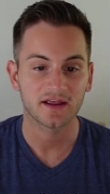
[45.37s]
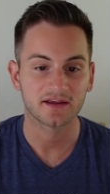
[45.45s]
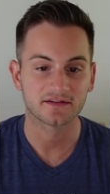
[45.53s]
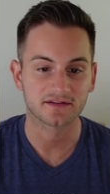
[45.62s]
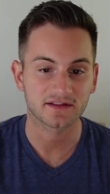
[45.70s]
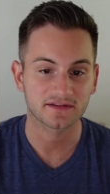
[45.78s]

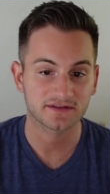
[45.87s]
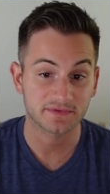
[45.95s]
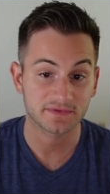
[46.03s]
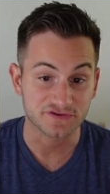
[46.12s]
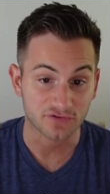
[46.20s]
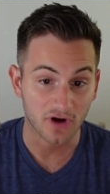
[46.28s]
is likely to
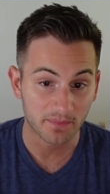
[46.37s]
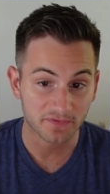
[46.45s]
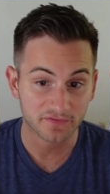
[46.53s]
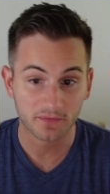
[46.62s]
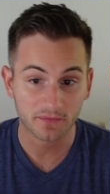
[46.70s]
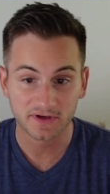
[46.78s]
be
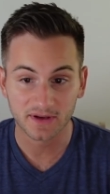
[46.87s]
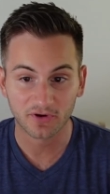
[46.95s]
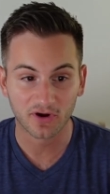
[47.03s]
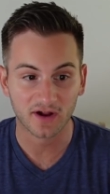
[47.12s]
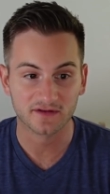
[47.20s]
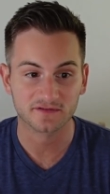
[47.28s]
dropped from the
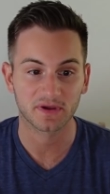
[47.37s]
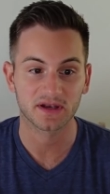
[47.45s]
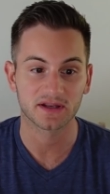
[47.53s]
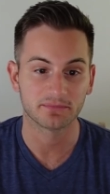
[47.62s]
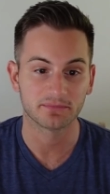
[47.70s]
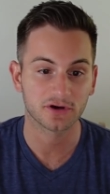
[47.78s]
Democrats'
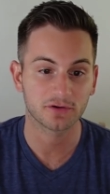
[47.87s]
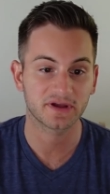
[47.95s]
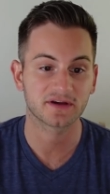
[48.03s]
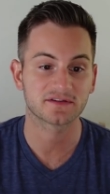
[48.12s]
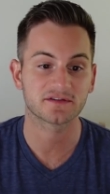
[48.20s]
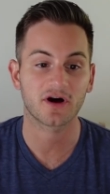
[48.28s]
spending bill
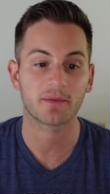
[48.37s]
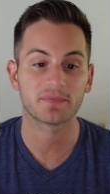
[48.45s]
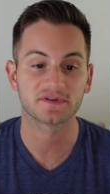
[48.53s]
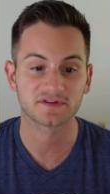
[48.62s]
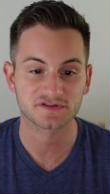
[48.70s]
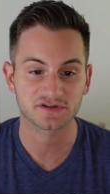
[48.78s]
because of
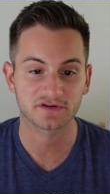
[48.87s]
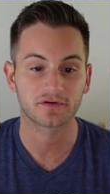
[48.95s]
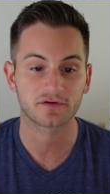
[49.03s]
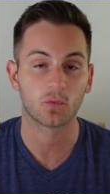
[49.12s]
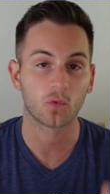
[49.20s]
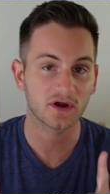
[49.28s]
opposition
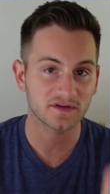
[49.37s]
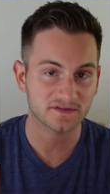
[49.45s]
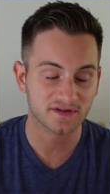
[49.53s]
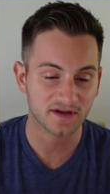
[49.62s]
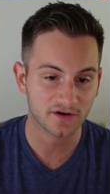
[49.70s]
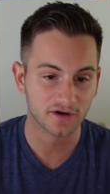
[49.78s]
from one
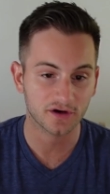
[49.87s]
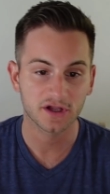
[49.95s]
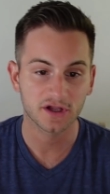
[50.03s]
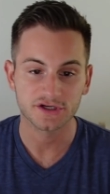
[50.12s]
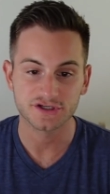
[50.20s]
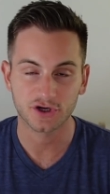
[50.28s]
senator,
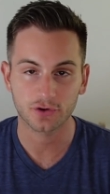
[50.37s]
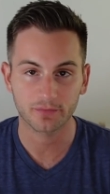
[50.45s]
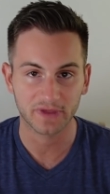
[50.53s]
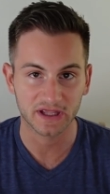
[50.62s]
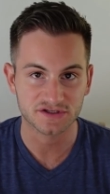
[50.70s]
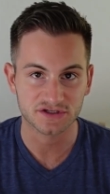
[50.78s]
Joe
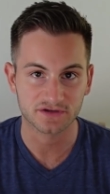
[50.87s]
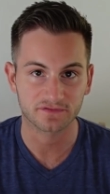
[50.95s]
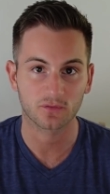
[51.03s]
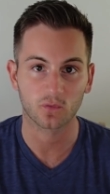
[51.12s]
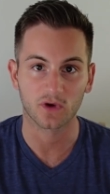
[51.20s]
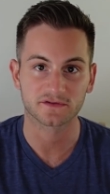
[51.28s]
Manchin
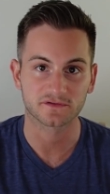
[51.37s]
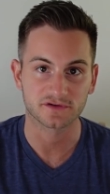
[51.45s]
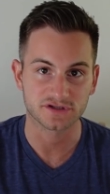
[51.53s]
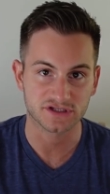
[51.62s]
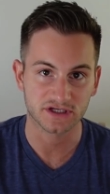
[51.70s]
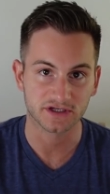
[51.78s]
from West
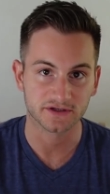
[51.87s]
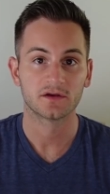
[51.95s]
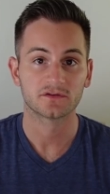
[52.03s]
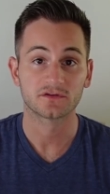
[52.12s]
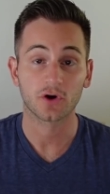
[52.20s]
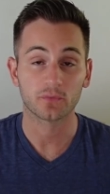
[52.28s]
Virginia.
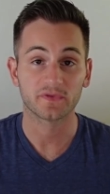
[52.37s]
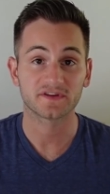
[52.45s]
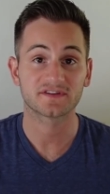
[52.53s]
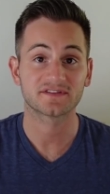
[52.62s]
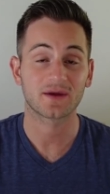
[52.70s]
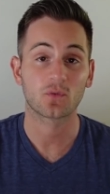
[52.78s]
So,
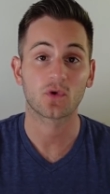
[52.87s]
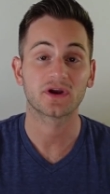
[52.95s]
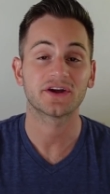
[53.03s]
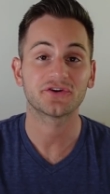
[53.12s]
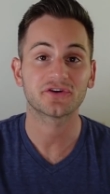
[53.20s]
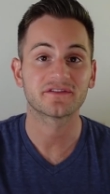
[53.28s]
this is a
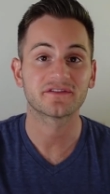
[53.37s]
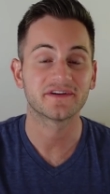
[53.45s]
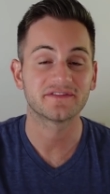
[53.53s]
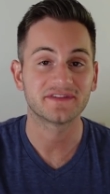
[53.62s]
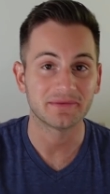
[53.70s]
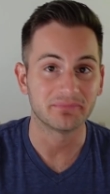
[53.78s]

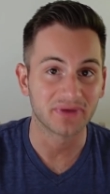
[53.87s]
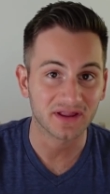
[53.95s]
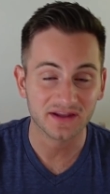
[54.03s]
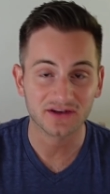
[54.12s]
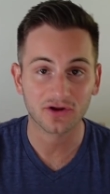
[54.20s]
$150 billion